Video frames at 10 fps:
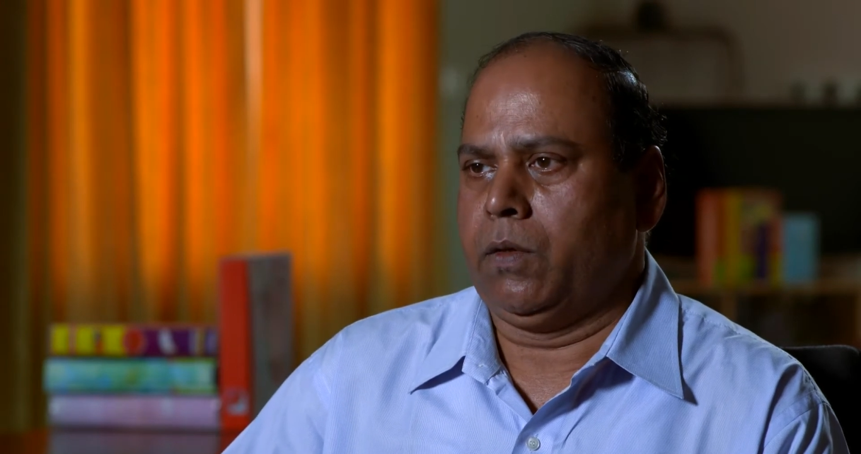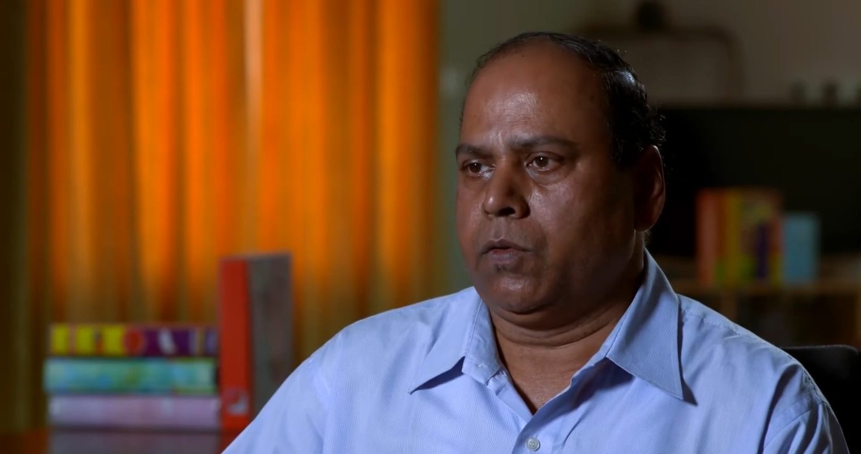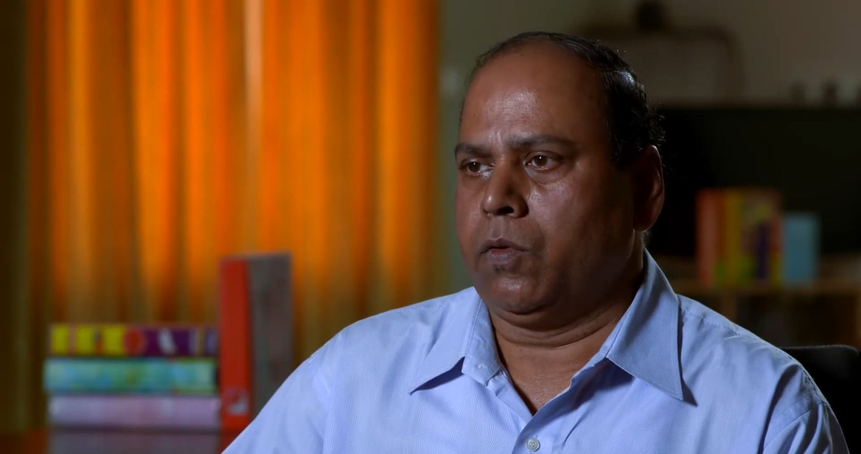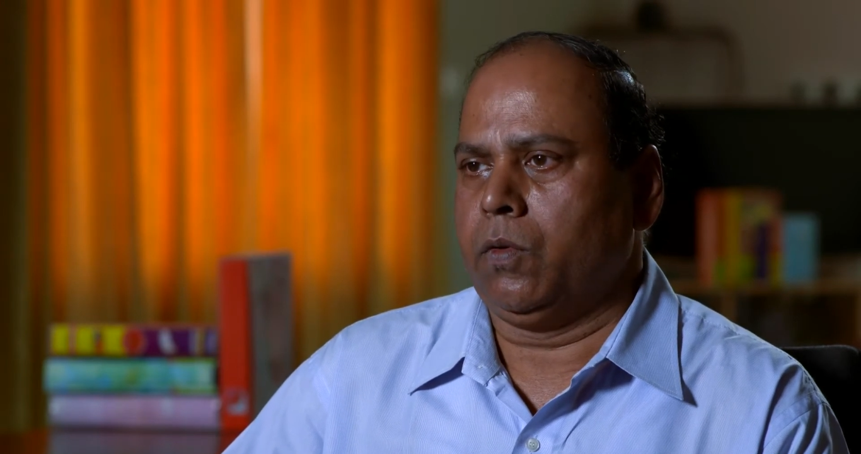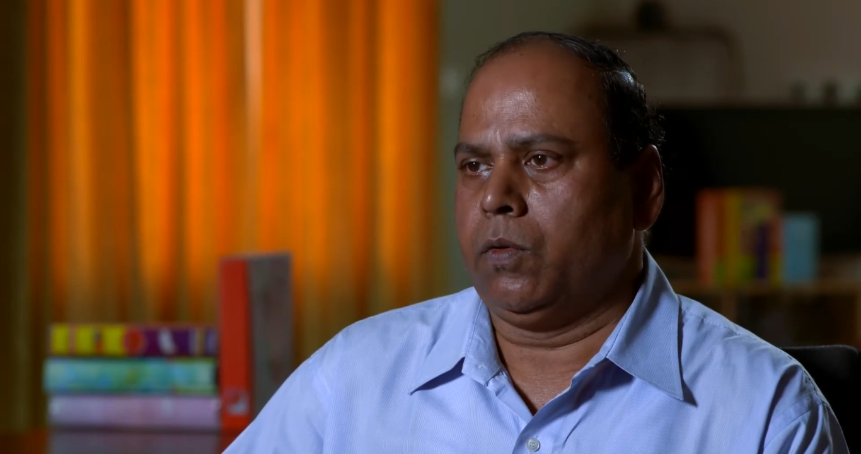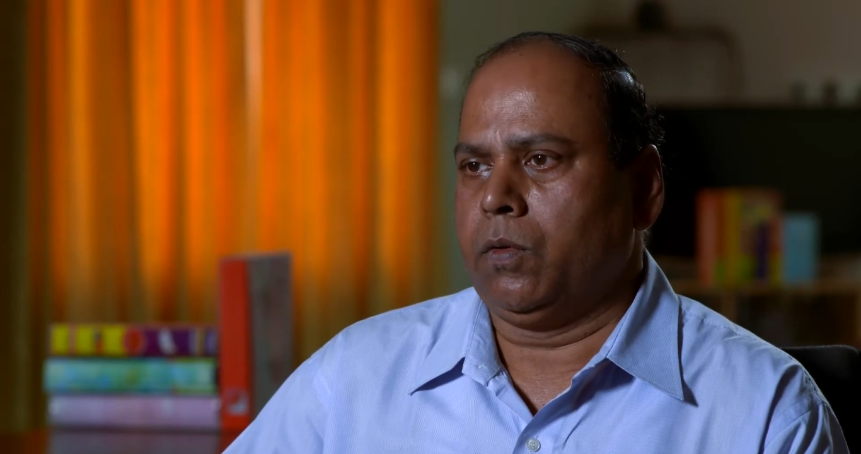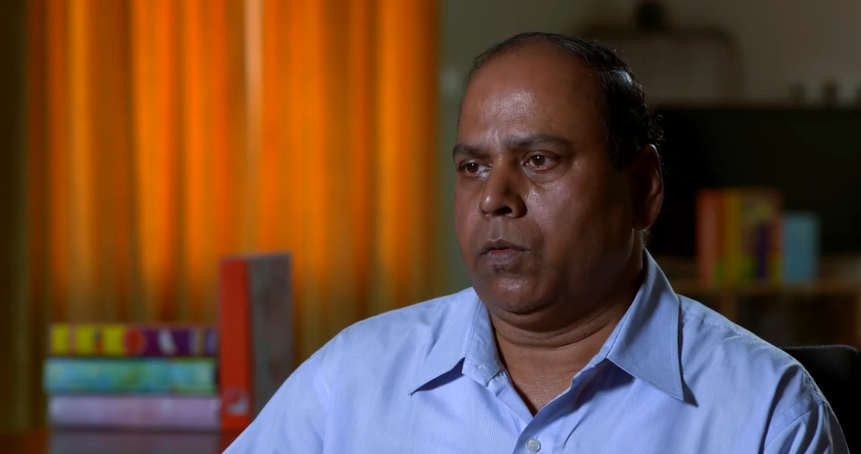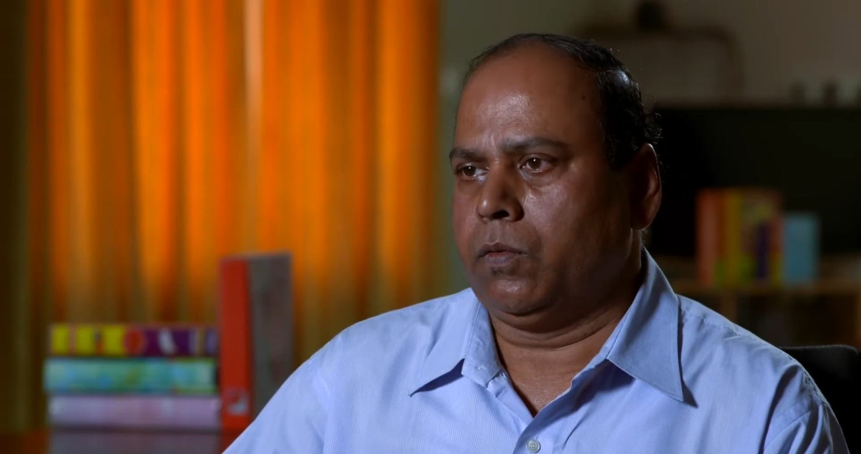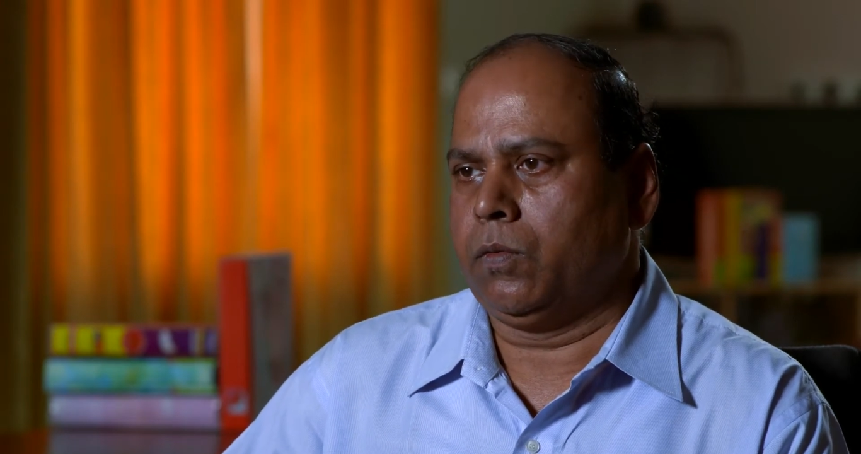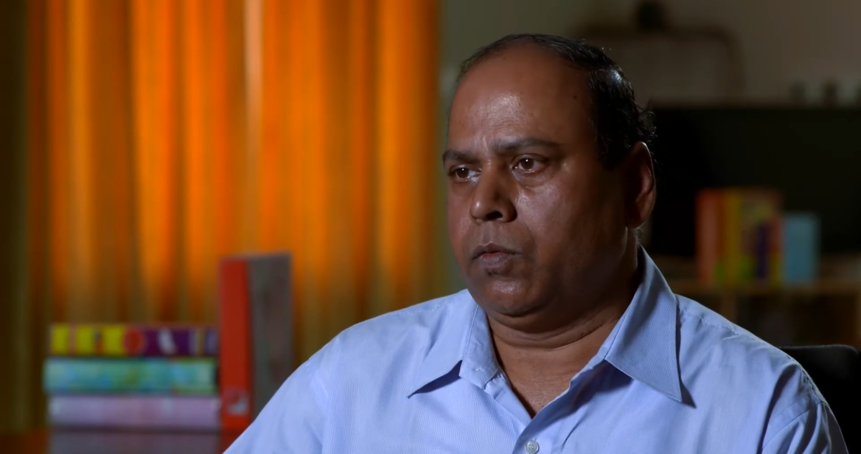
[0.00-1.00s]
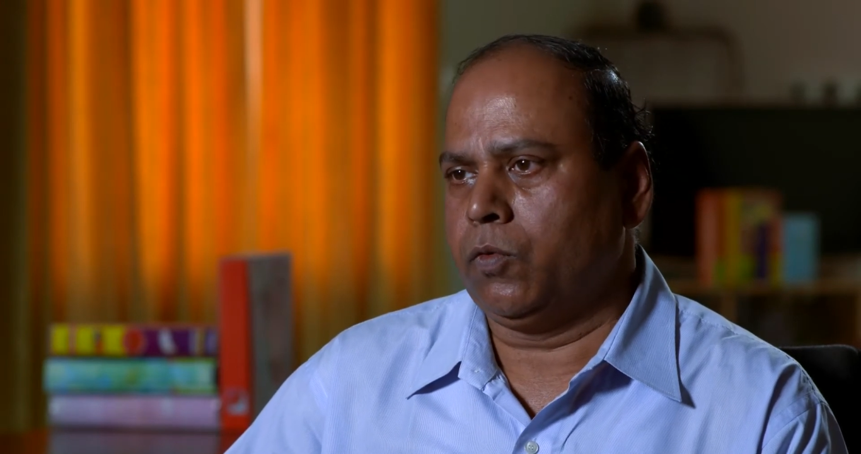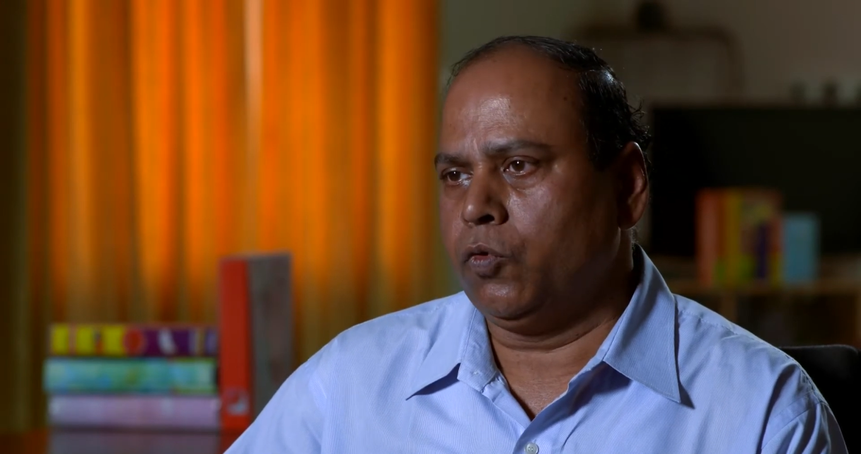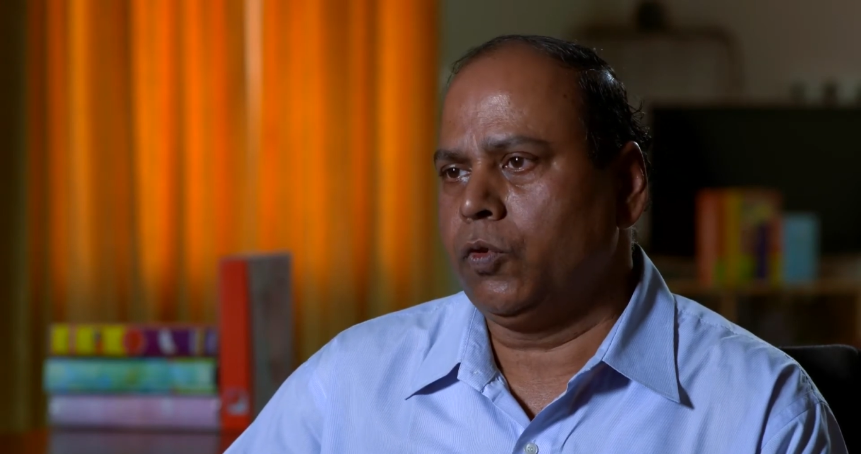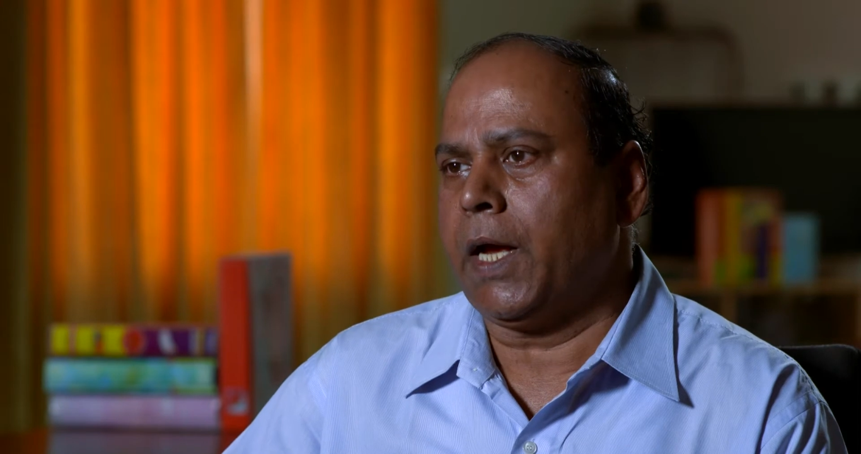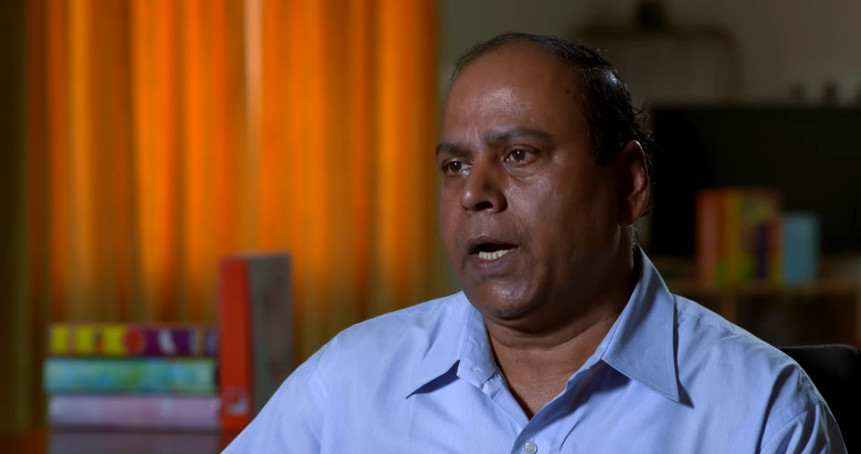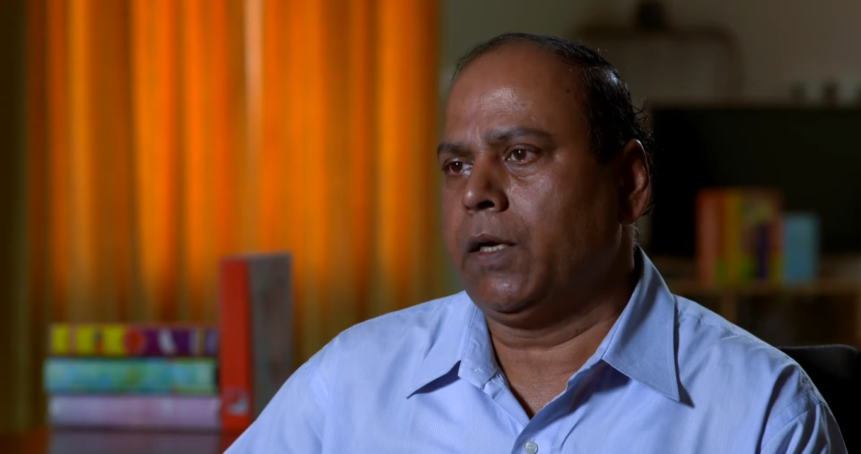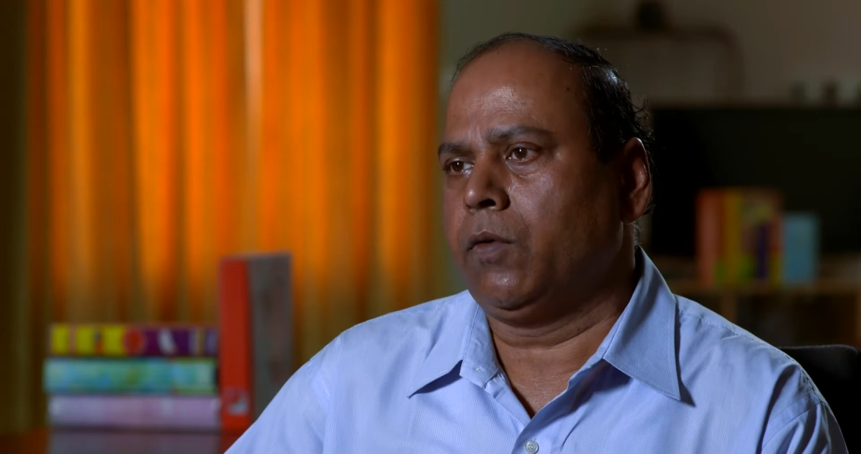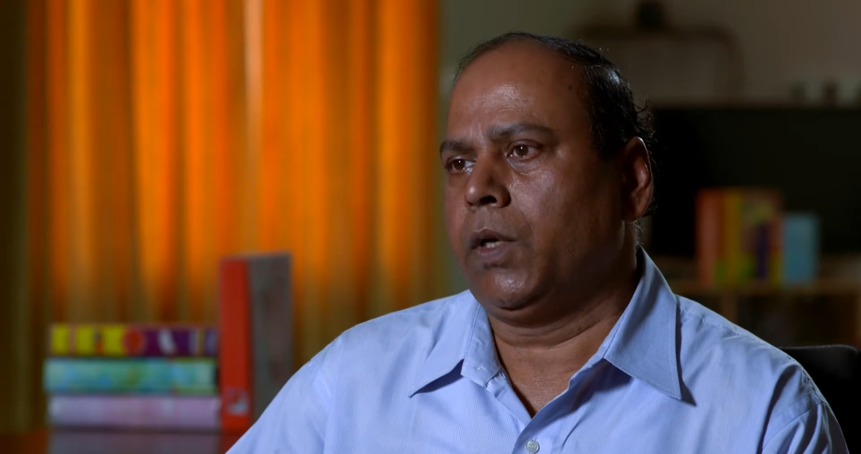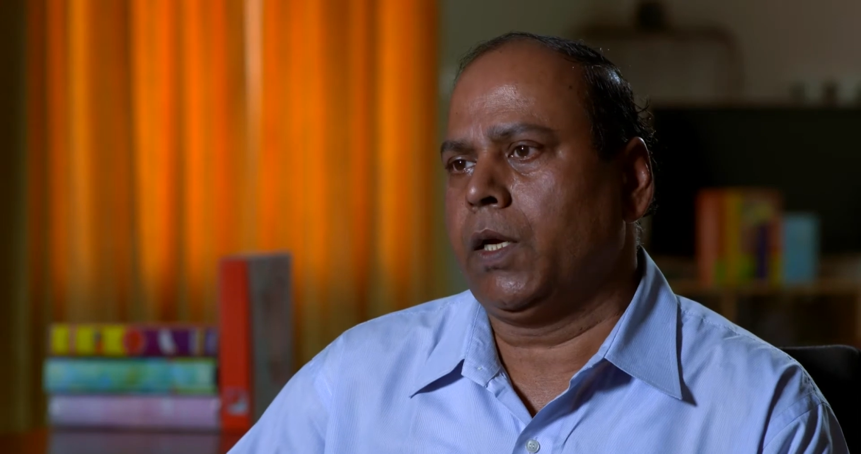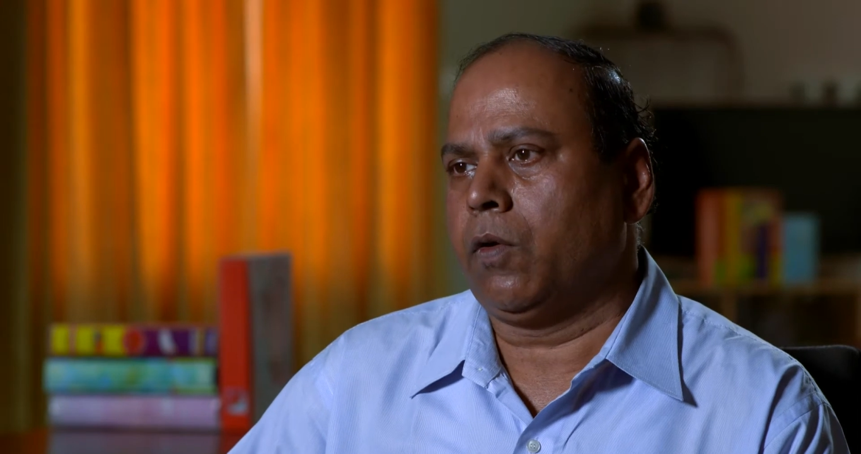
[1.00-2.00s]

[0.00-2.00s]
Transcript: So, through that we are